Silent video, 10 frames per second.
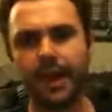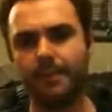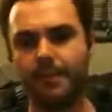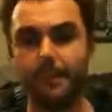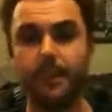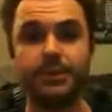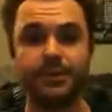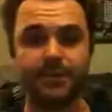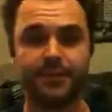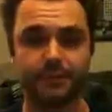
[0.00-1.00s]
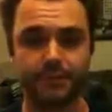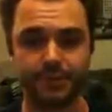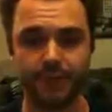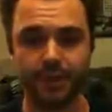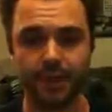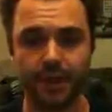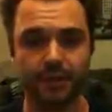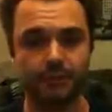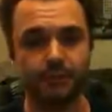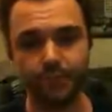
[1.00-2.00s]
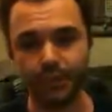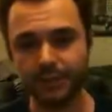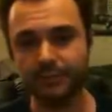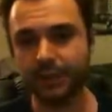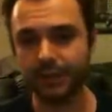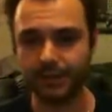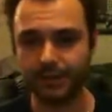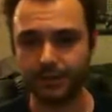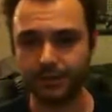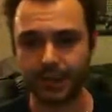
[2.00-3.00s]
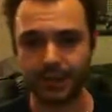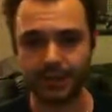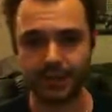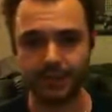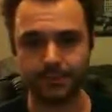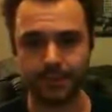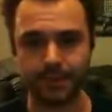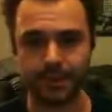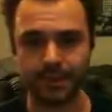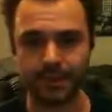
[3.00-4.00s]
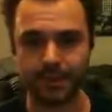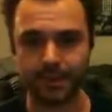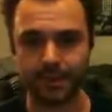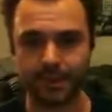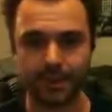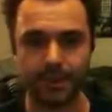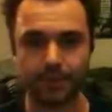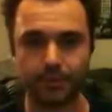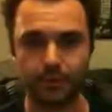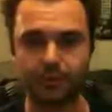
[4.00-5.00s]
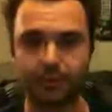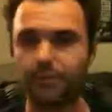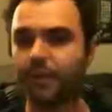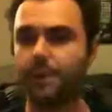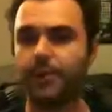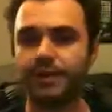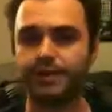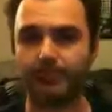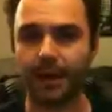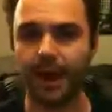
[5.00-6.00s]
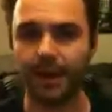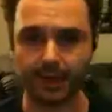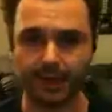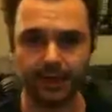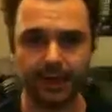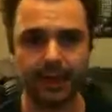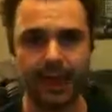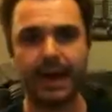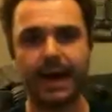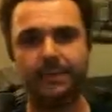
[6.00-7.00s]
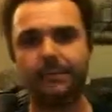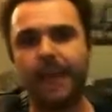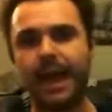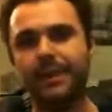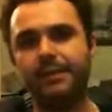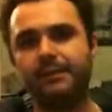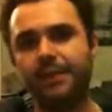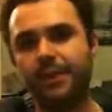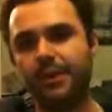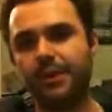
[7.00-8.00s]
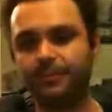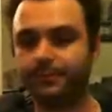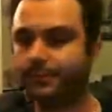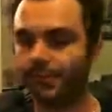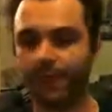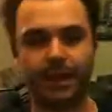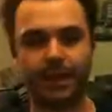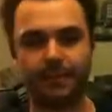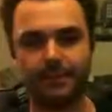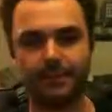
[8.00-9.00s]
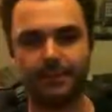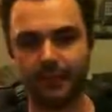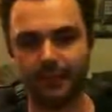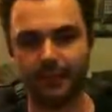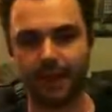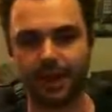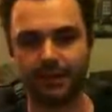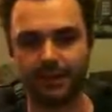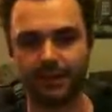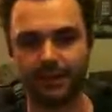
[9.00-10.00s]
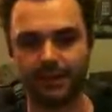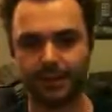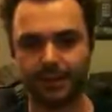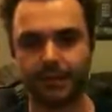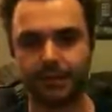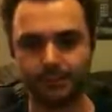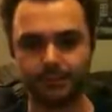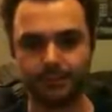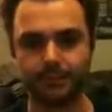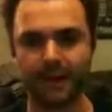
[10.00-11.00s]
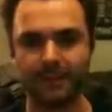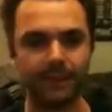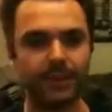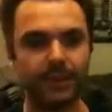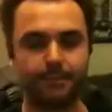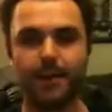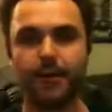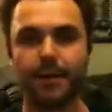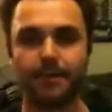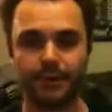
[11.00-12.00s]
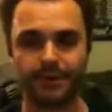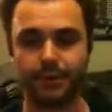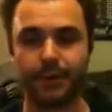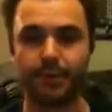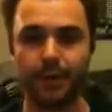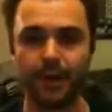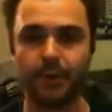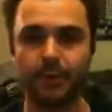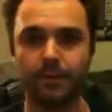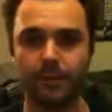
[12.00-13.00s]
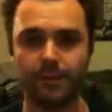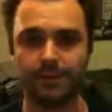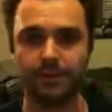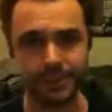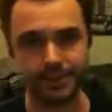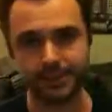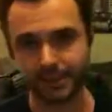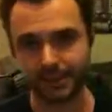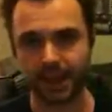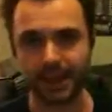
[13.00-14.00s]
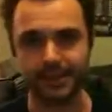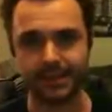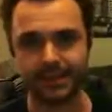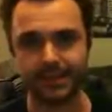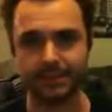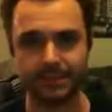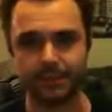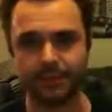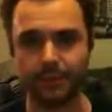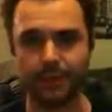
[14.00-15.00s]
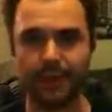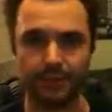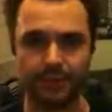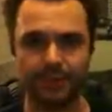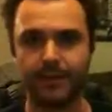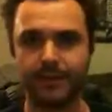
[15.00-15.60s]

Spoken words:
most of them. So really, really good luck to these boys. I think you'll do the Marines proud, and enjoy the kind of the I feel like Battle Company's pretty well suited to the ITC mission format with the